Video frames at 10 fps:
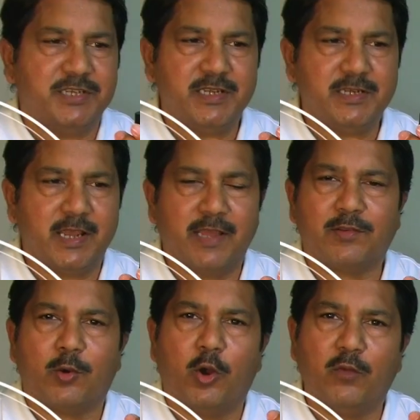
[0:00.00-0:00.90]
GG has
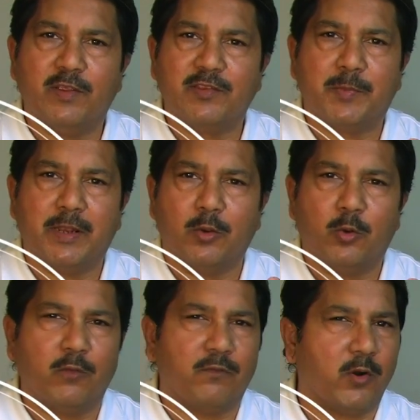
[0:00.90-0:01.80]
always been
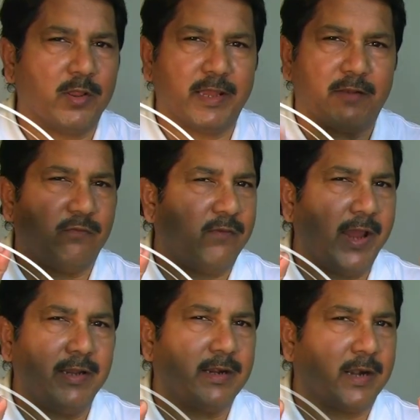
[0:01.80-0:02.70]
known for their fine